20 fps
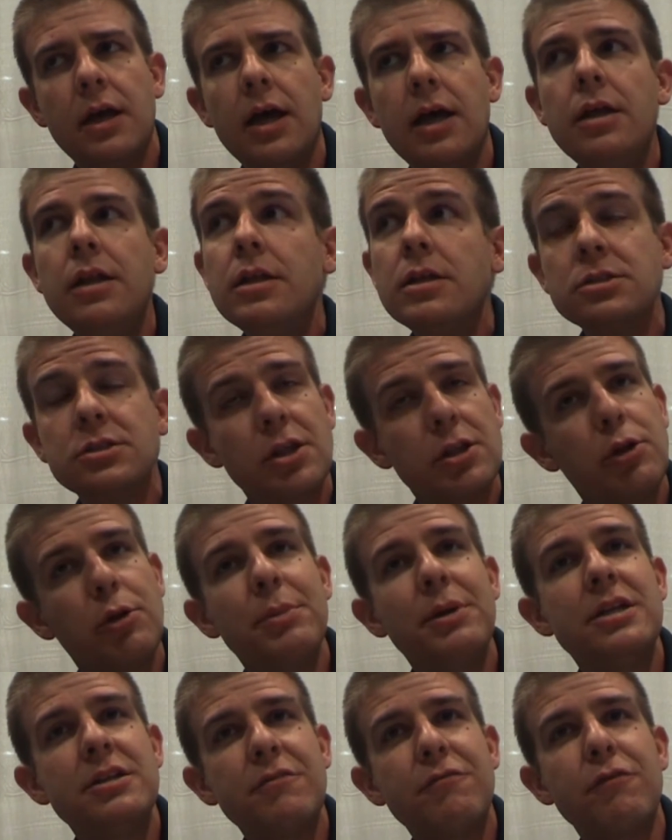and that's a little
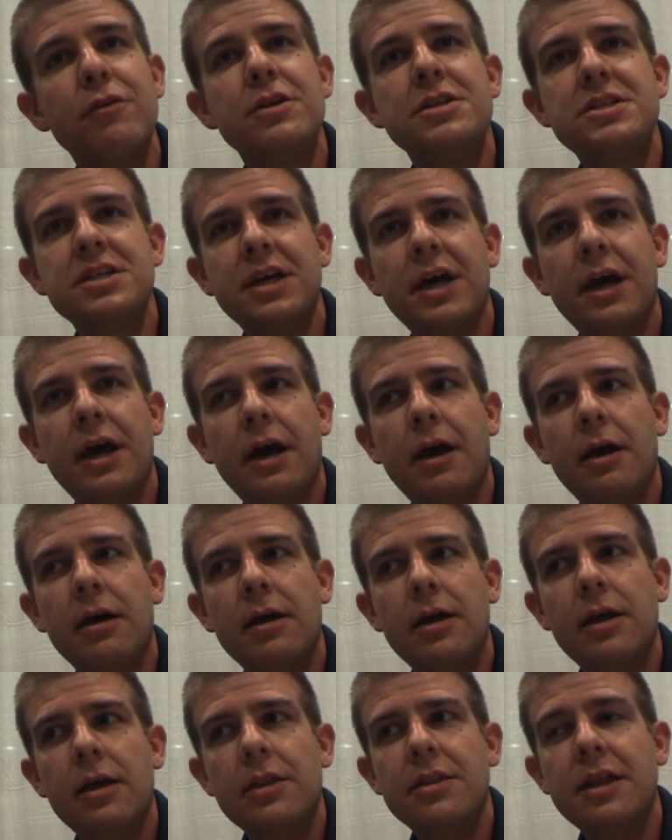bit different
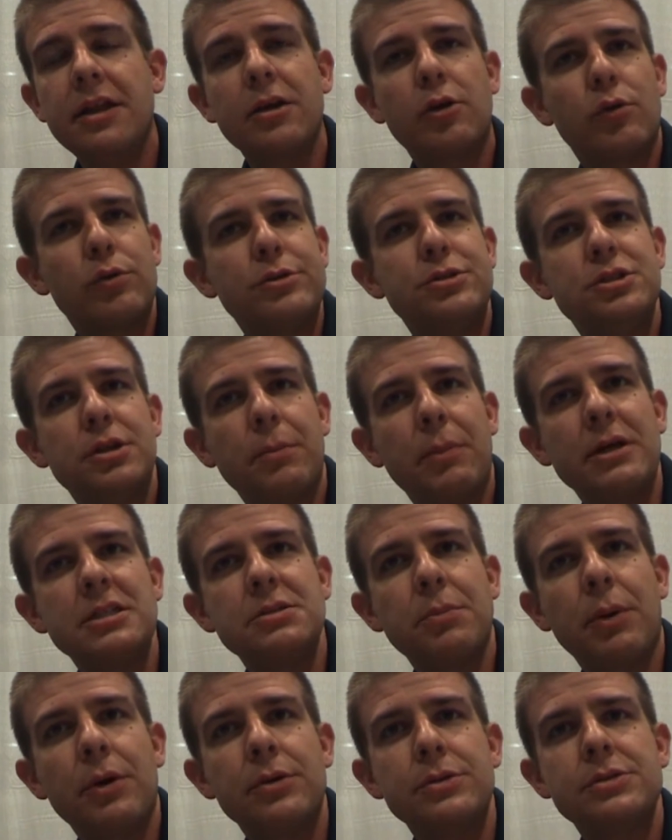than a cruise ship, I
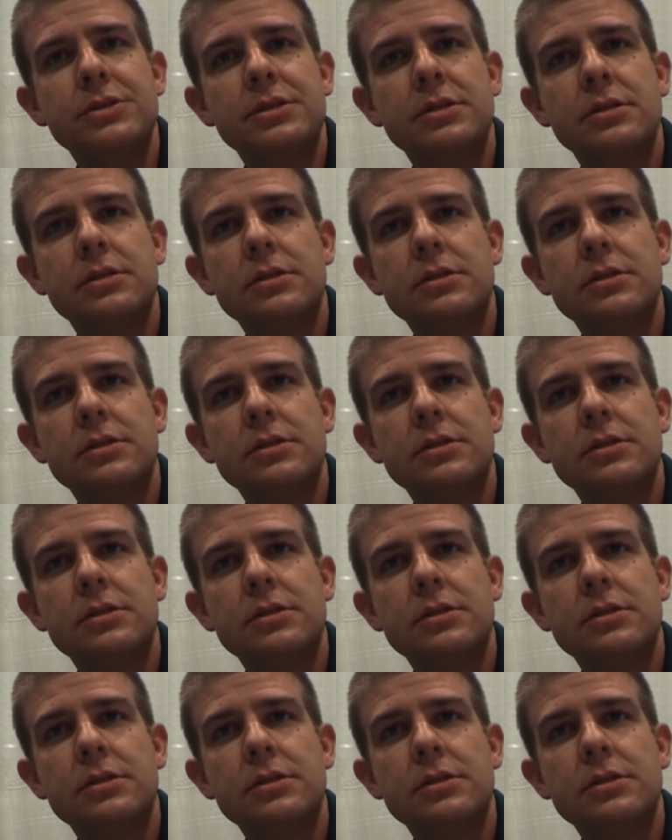suppose.